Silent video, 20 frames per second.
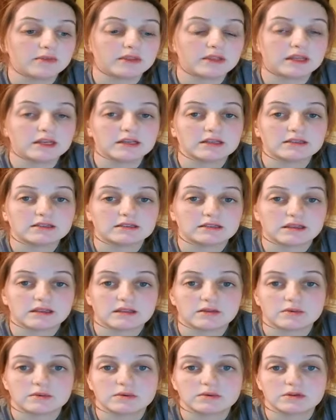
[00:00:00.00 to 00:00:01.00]
The next thing
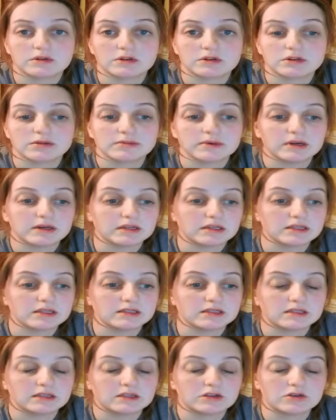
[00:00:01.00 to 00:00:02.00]
that we would talk about
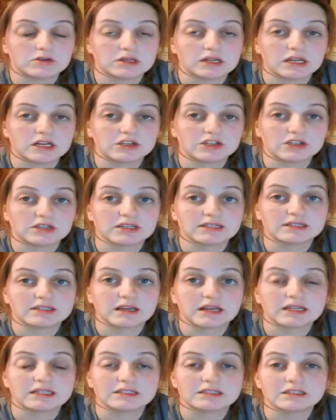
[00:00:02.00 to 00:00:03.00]
is that you can actually
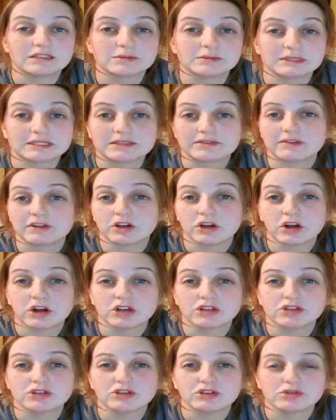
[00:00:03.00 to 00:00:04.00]
assign specific
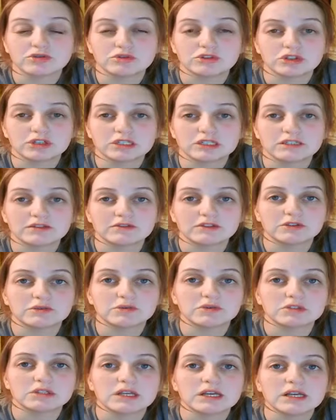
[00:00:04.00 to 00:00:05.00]
cards to certain
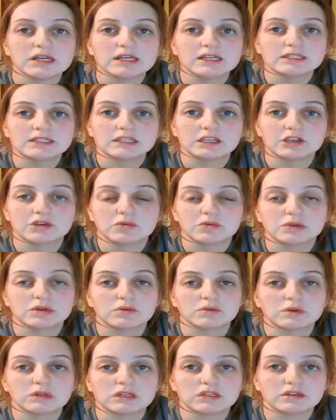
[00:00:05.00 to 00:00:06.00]
individuals. Say you
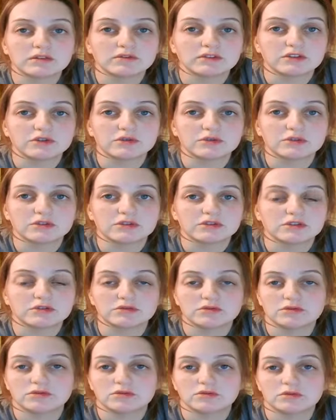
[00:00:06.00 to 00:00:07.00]
want one individual
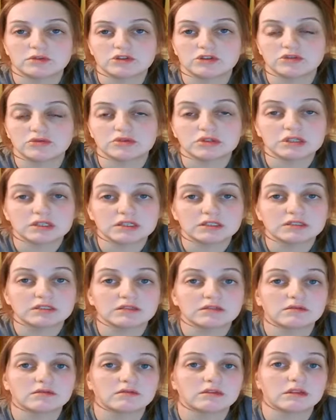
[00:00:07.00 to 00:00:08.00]
to do
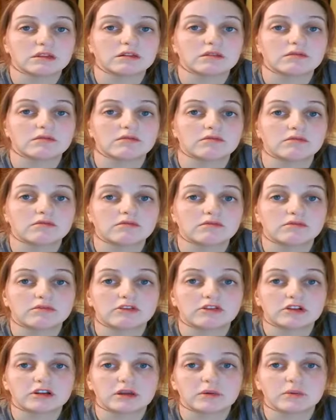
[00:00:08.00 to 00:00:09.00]
this, then
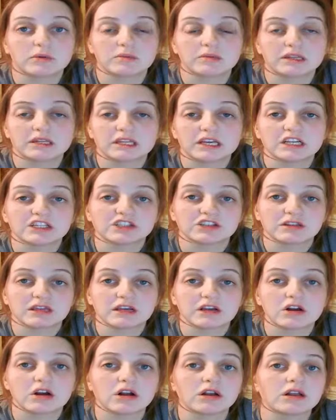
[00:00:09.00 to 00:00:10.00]
their name would be attached to
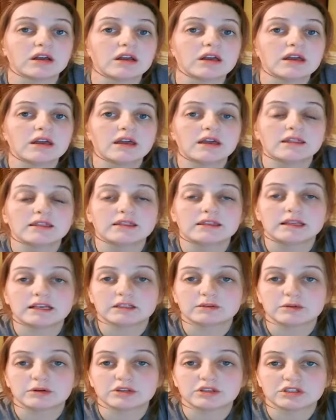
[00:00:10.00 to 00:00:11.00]
that card. The
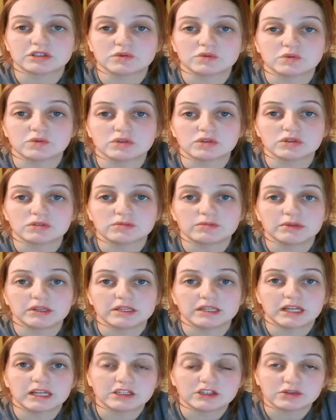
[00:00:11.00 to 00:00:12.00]
next person would be
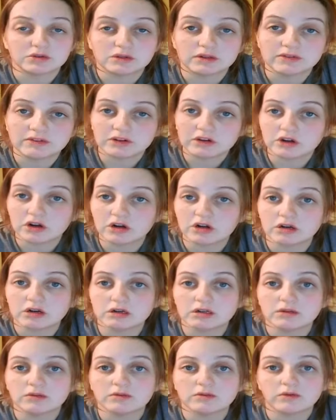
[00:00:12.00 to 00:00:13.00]
attached to a different
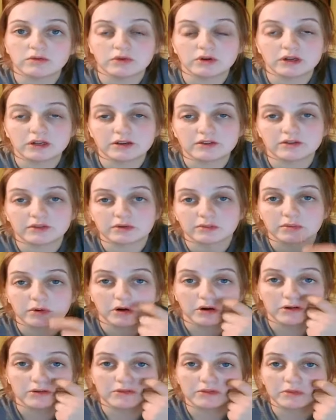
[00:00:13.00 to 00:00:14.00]
card for a different
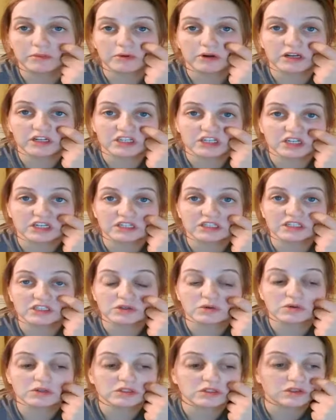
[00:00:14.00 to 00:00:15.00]
part of the project, and
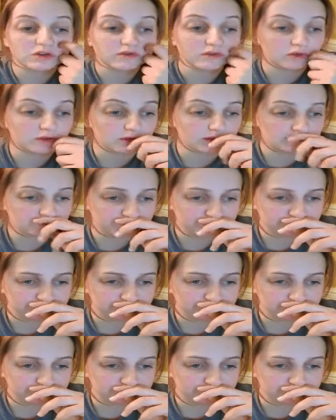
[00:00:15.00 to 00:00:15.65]
so on and so forth.